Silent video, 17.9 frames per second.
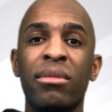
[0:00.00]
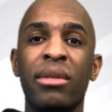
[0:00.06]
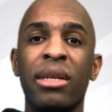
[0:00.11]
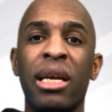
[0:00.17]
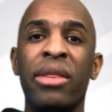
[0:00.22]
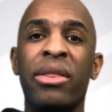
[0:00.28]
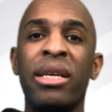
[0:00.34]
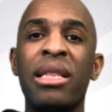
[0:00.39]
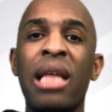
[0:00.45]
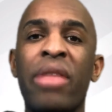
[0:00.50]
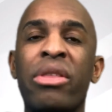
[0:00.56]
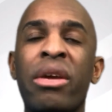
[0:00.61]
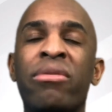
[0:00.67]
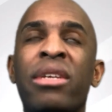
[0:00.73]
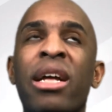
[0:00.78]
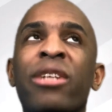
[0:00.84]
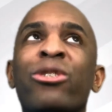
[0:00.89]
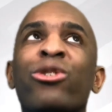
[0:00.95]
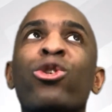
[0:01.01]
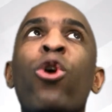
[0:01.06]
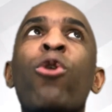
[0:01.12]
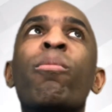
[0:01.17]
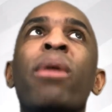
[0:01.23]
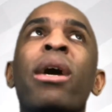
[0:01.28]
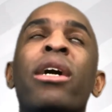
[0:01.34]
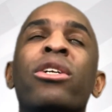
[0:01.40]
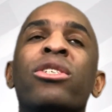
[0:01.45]
and think that they've done so
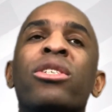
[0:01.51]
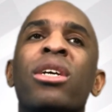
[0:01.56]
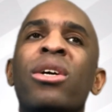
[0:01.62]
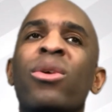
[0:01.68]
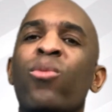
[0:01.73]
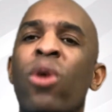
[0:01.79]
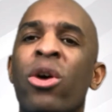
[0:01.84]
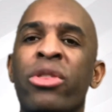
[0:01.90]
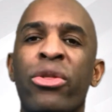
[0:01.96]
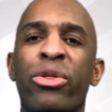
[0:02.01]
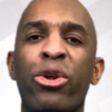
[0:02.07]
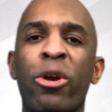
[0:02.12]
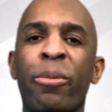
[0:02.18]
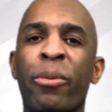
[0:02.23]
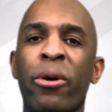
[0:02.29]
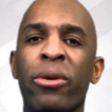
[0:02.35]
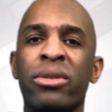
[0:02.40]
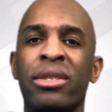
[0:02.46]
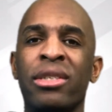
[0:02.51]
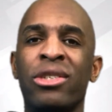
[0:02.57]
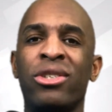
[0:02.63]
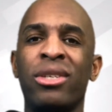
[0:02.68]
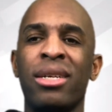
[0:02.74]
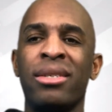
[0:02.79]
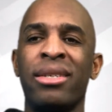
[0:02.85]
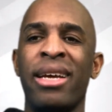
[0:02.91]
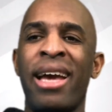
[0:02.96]
much while the third person is
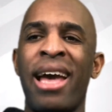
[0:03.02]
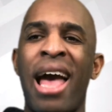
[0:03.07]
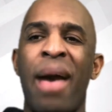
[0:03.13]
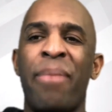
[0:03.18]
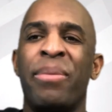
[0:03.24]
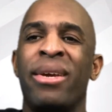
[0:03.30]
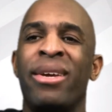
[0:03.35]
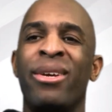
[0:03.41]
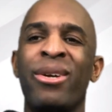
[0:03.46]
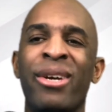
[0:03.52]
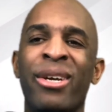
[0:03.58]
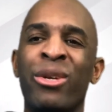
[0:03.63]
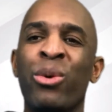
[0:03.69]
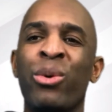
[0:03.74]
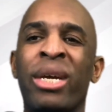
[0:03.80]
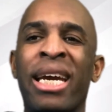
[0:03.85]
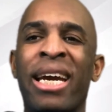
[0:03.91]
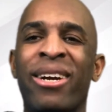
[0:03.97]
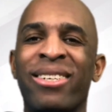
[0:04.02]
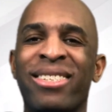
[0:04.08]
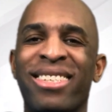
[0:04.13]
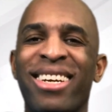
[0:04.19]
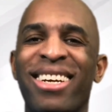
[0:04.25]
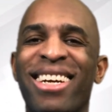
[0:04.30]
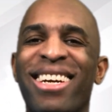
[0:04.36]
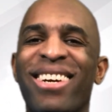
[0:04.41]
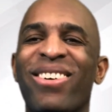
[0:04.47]
just happy and who cares,
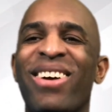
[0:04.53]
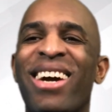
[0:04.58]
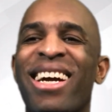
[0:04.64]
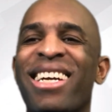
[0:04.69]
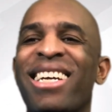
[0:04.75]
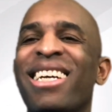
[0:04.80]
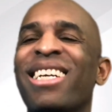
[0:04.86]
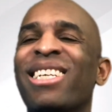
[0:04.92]
right?